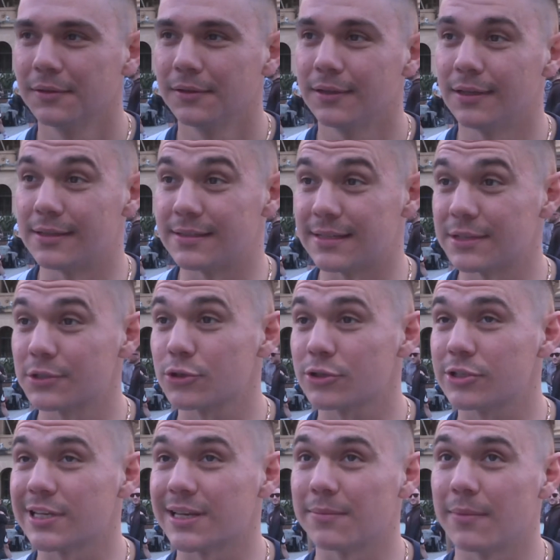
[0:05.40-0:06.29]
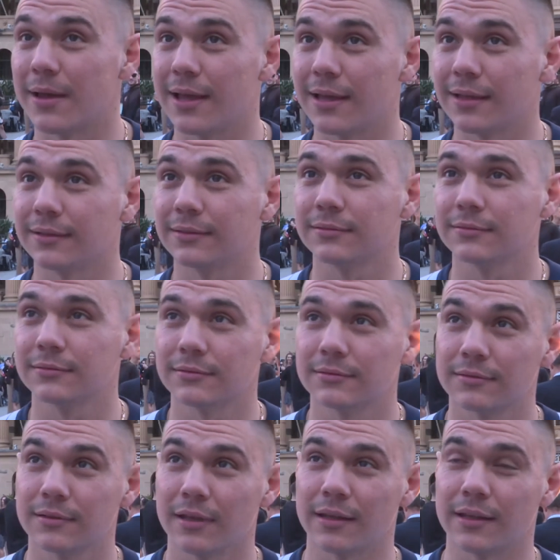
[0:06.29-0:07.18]
It's interesting,
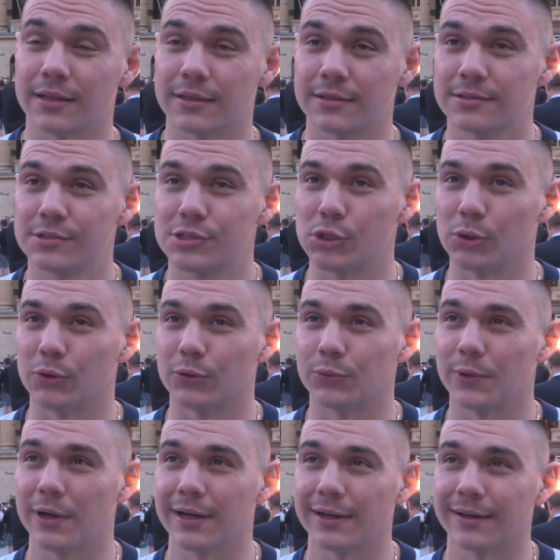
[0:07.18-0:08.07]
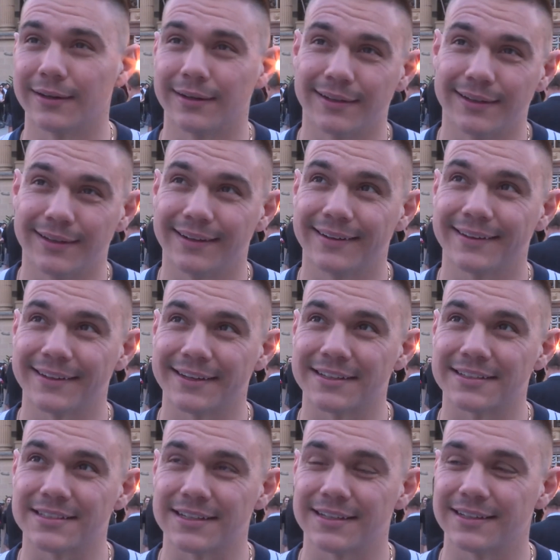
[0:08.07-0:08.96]
man. I think 2-1. I think
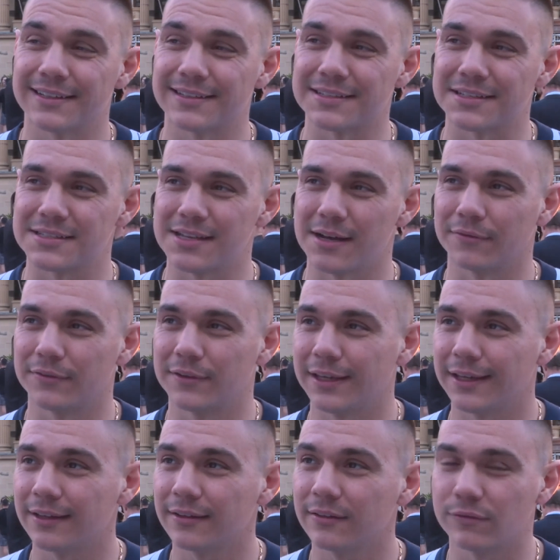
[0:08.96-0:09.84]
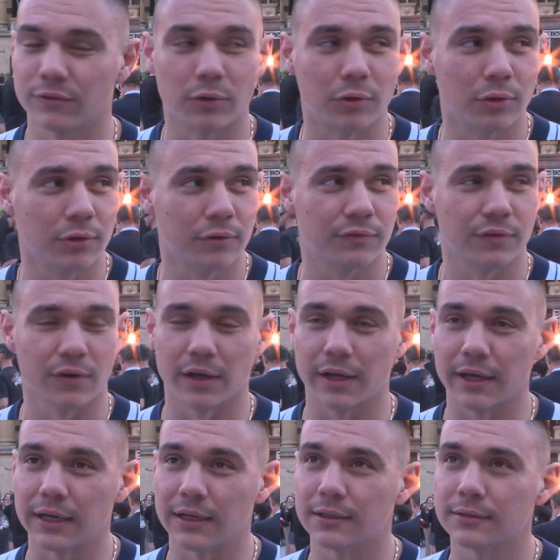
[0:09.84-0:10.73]
it's a tough gig for
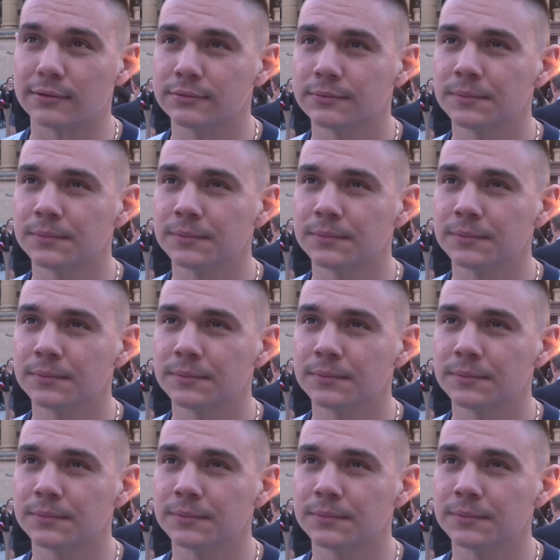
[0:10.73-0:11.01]
Gal.